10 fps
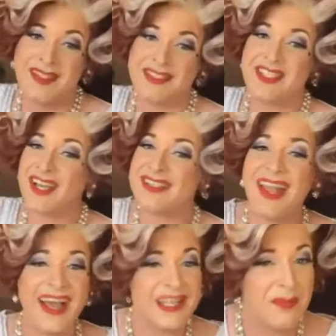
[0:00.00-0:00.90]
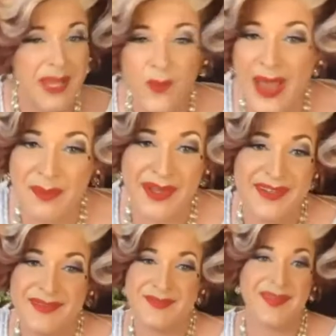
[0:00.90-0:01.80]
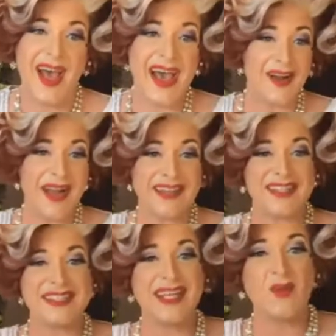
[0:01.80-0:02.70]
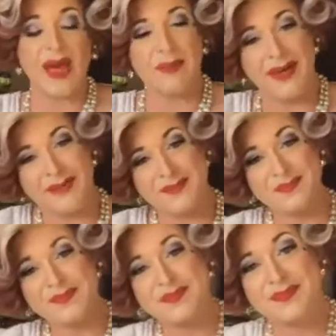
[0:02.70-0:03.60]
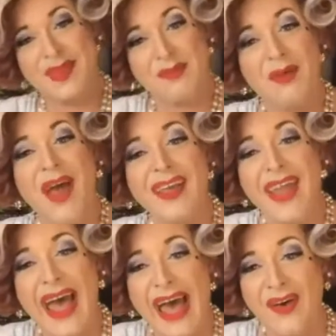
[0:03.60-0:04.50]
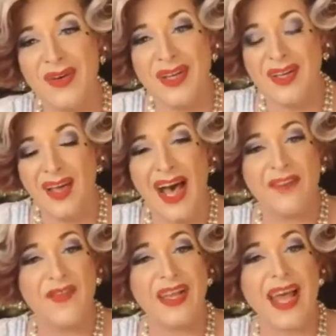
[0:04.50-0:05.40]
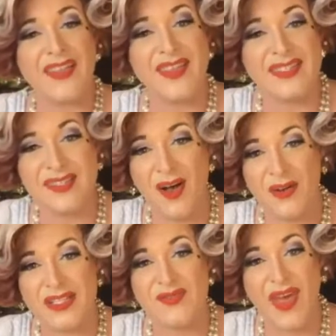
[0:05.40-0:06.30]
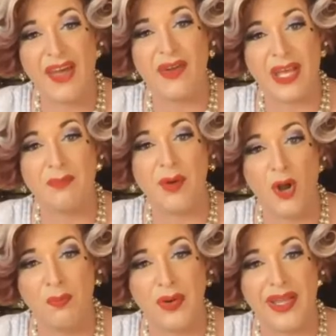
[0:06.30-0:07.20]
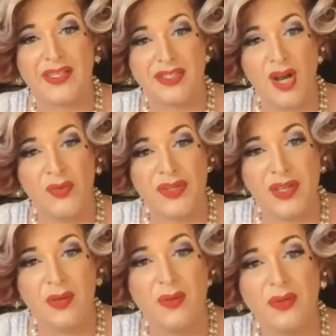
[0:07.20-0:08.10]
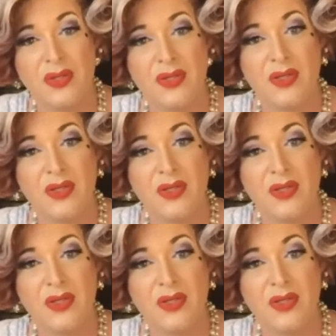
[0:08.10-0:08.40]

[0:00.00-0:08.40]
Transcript: She doesn't like to play Webber. I don't like to sing Webber. But right now, I feel like this song is very appropriate. Don't you?